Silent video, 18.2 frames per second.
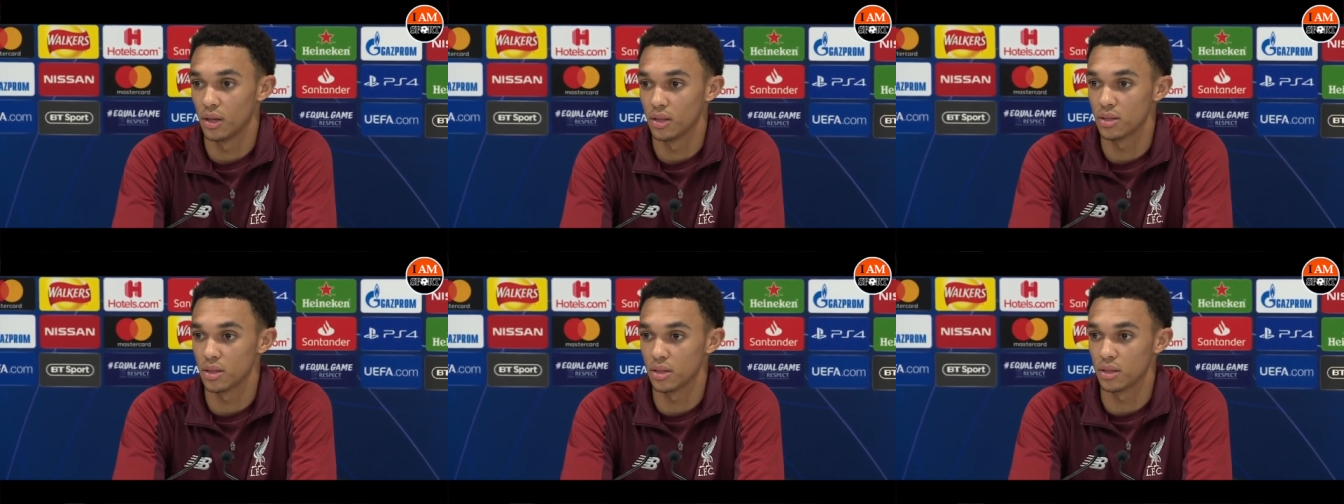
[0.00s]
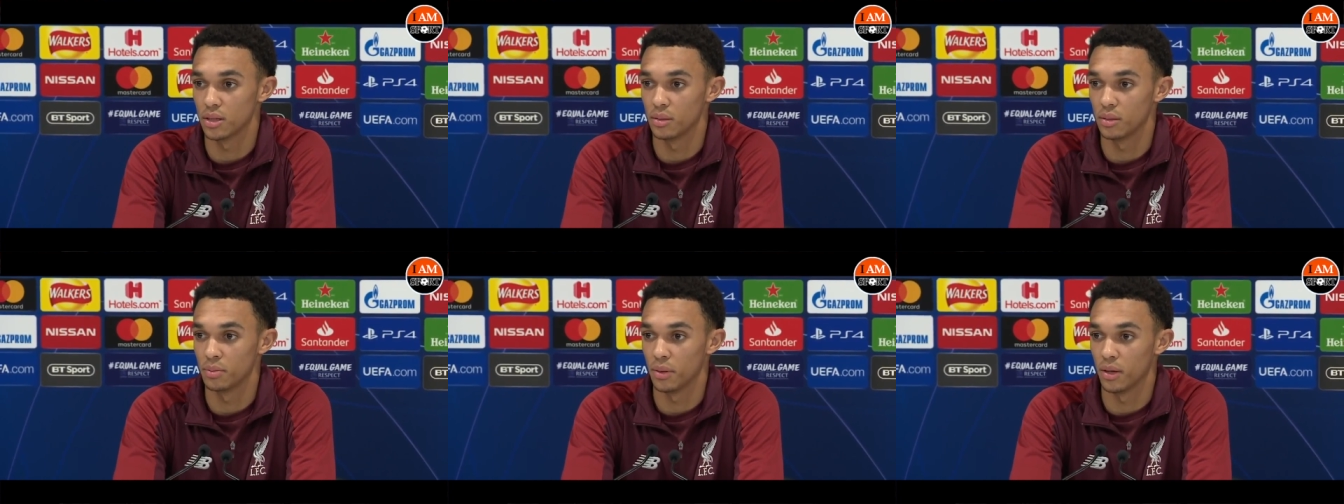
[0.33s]
to
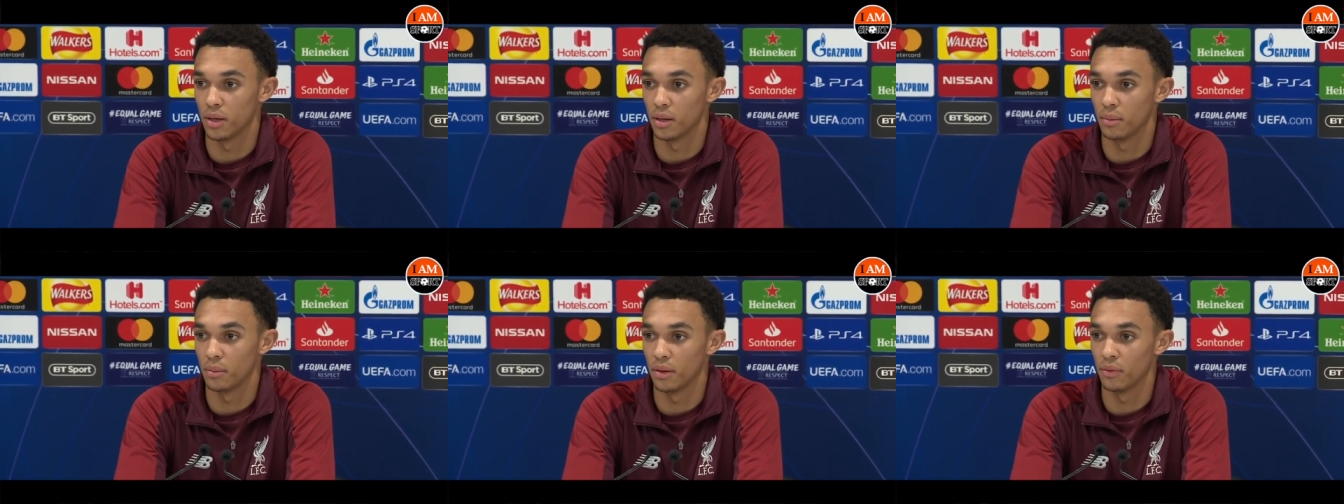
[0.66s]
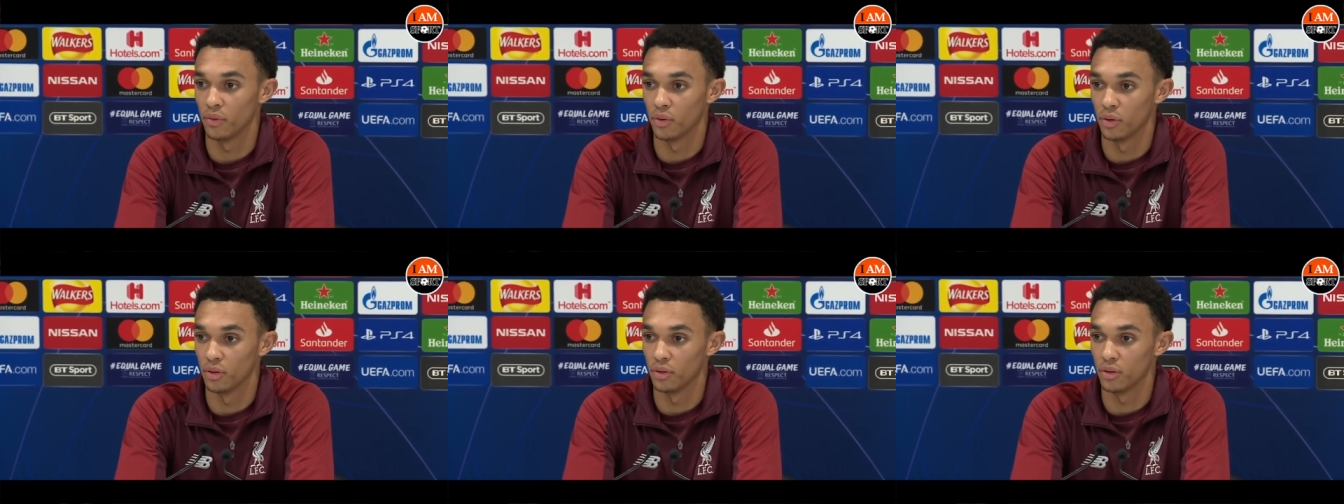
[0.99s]
keep um,
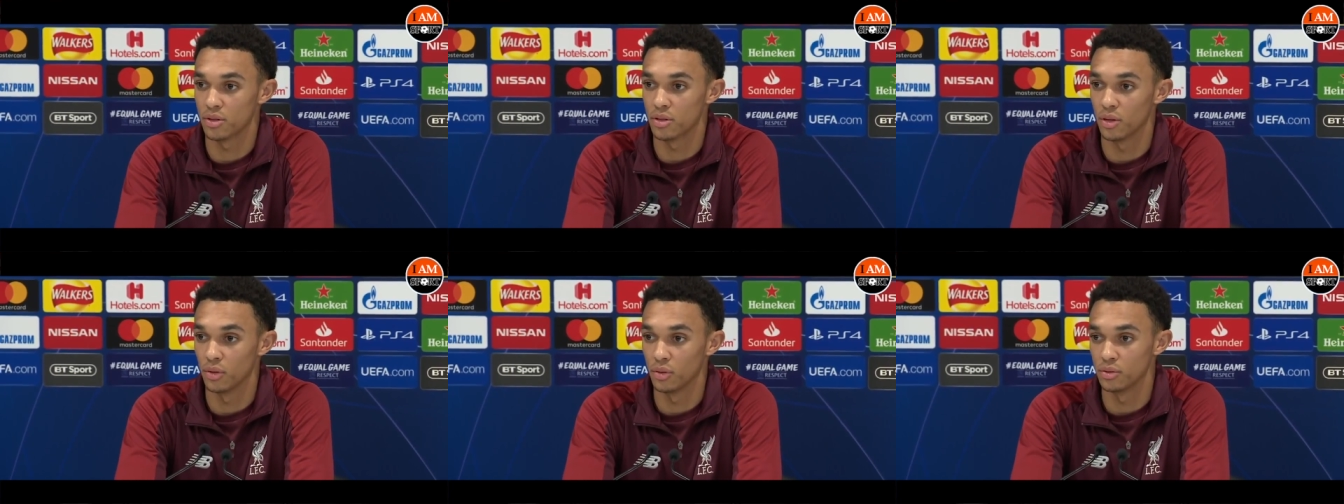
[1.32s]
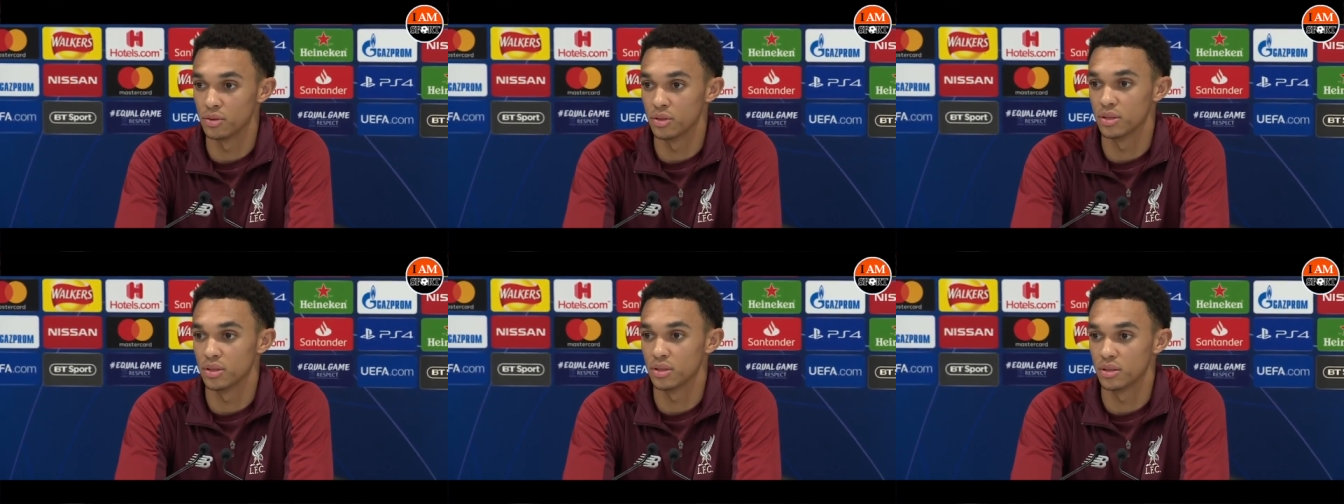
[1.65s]
everyone on the
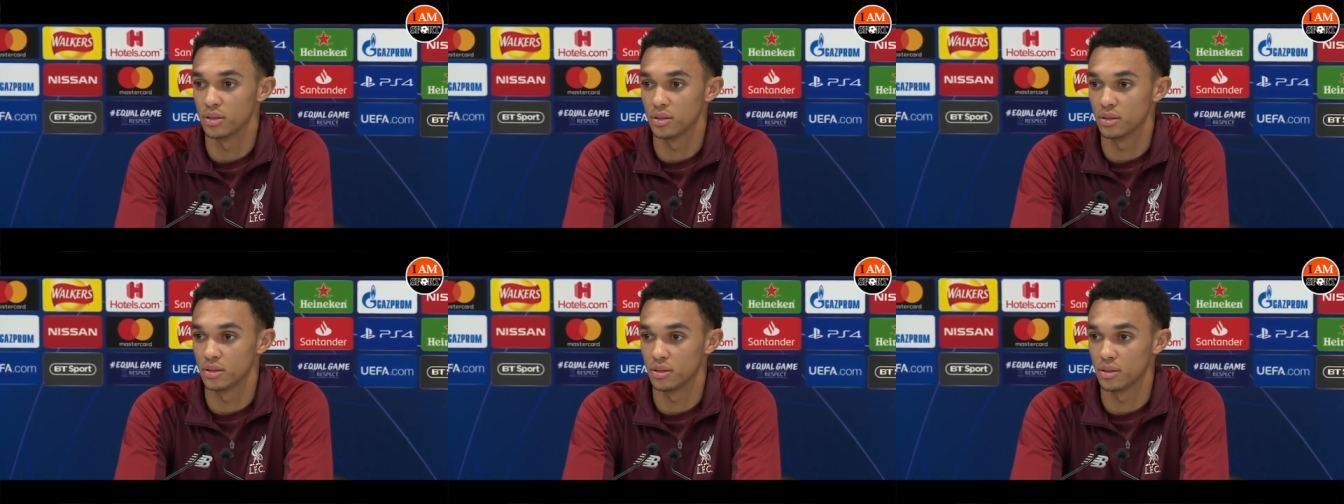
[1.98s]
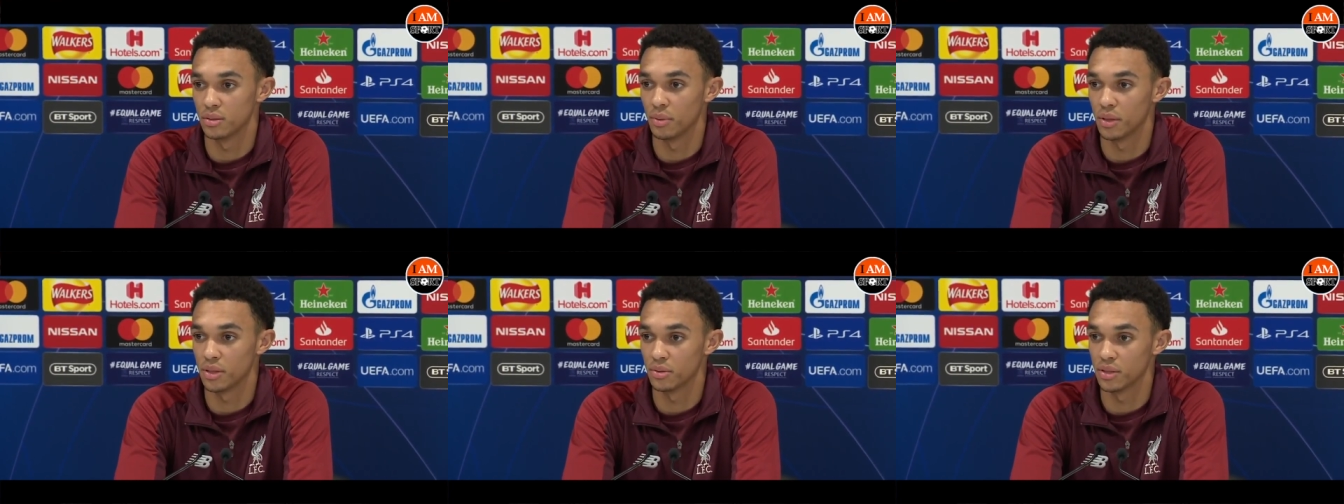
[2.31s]
toes is is
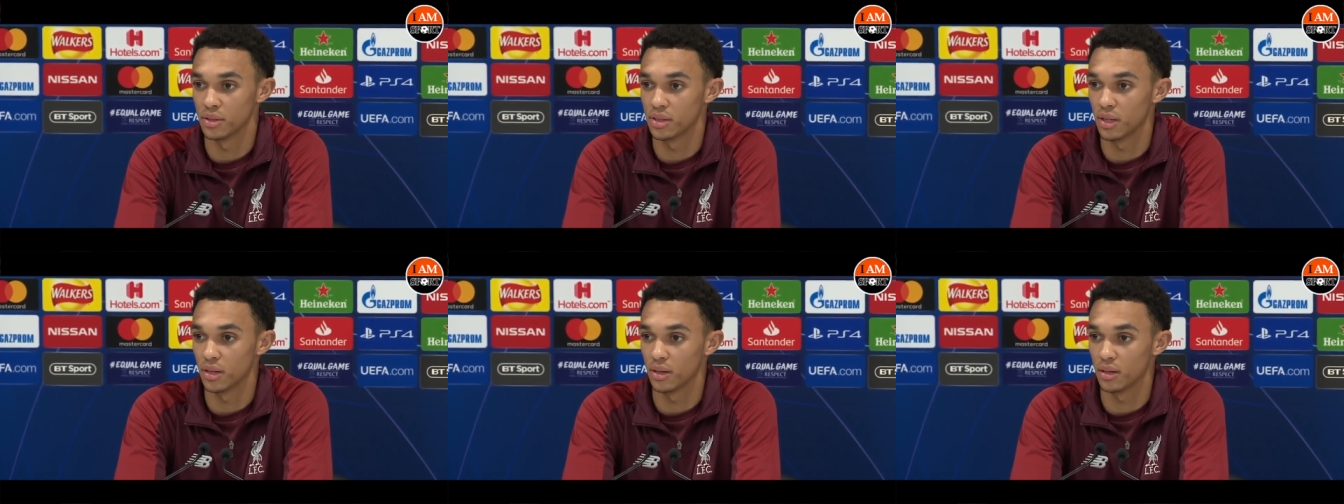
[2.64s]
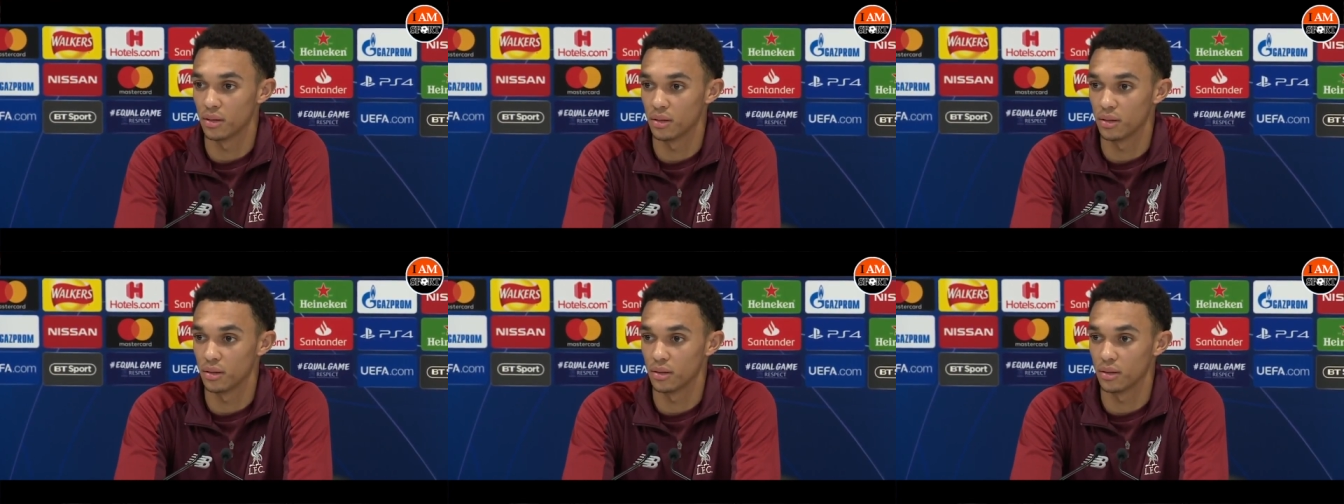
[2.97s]
the best way to
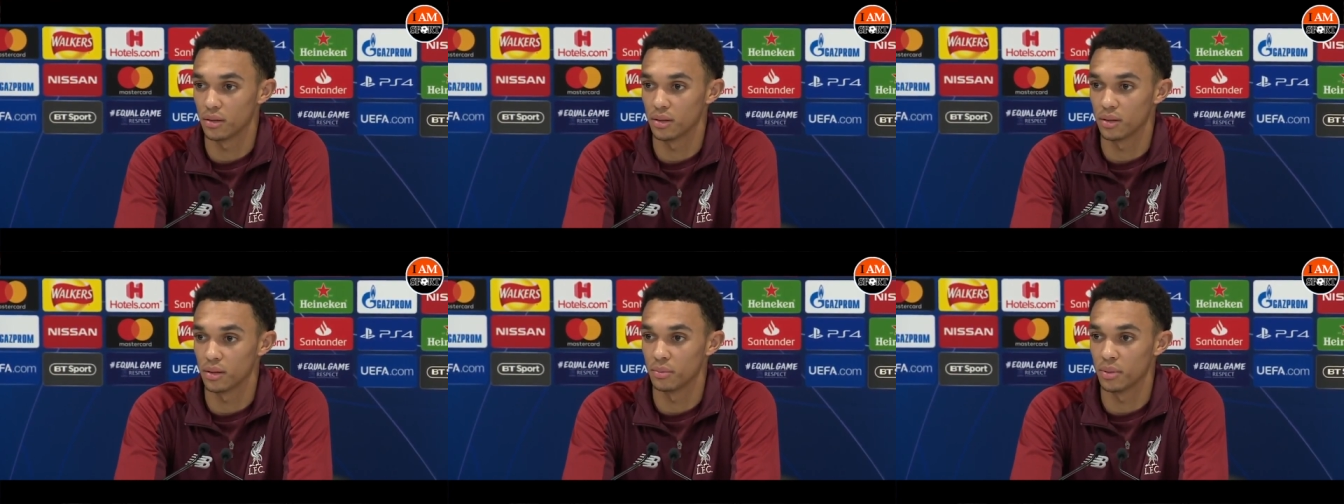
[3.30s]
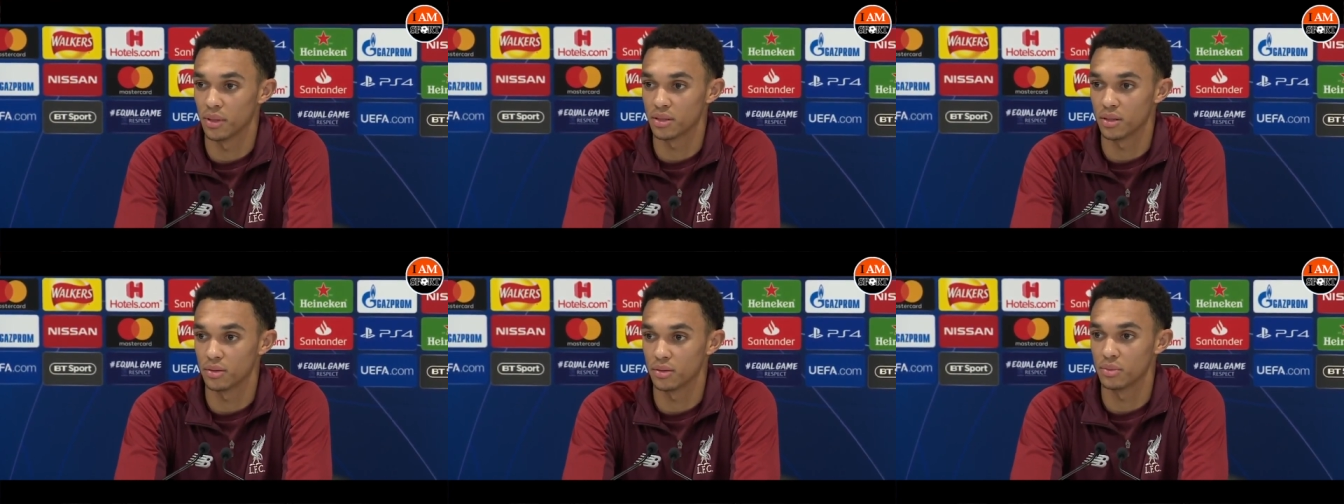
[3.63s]
get get the
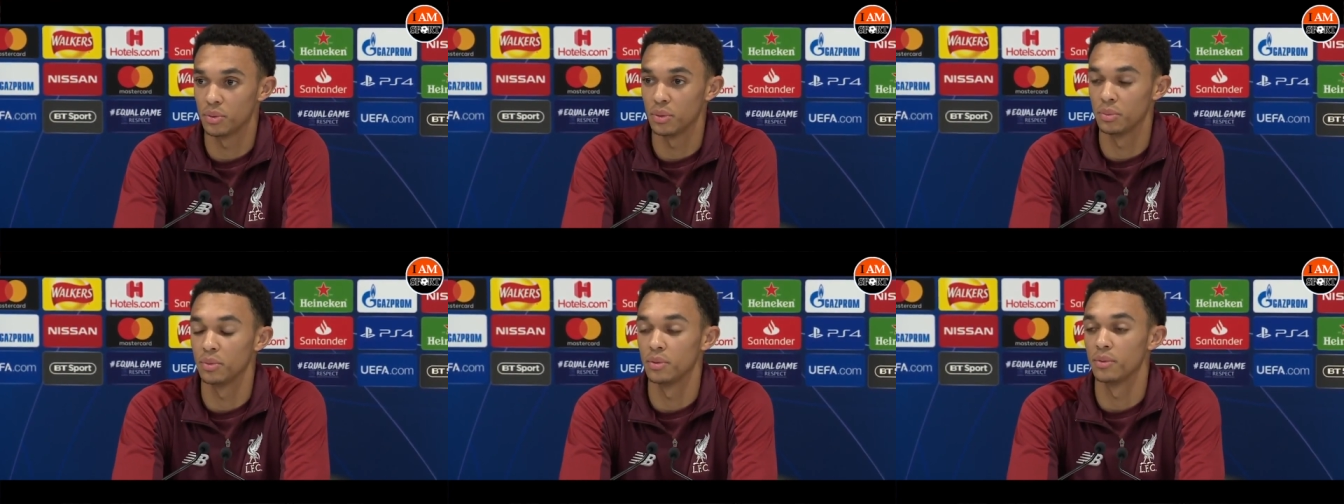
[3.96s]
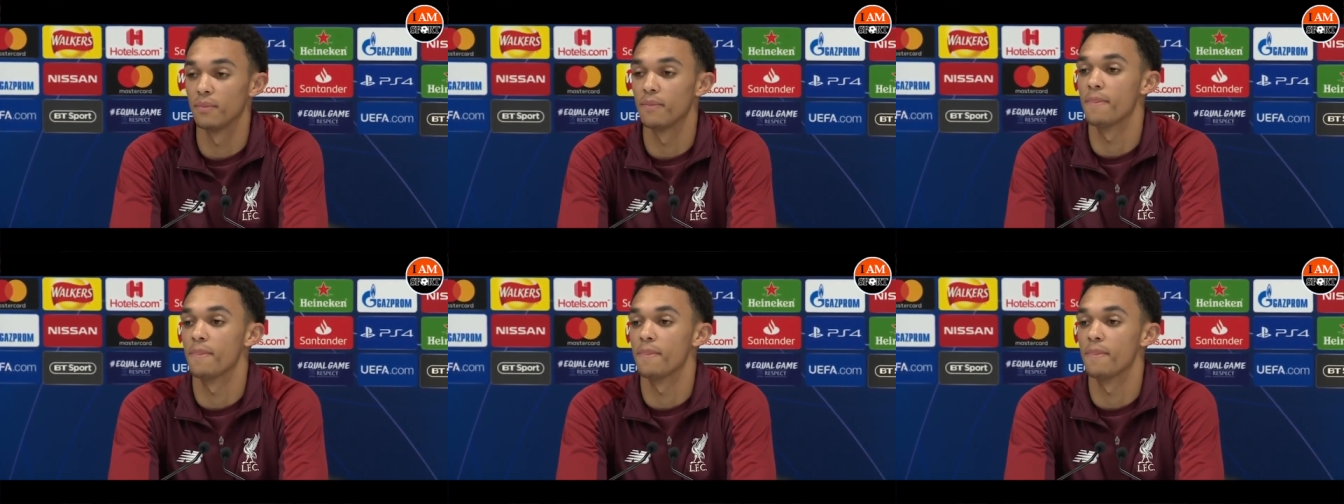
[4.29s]
best out of people.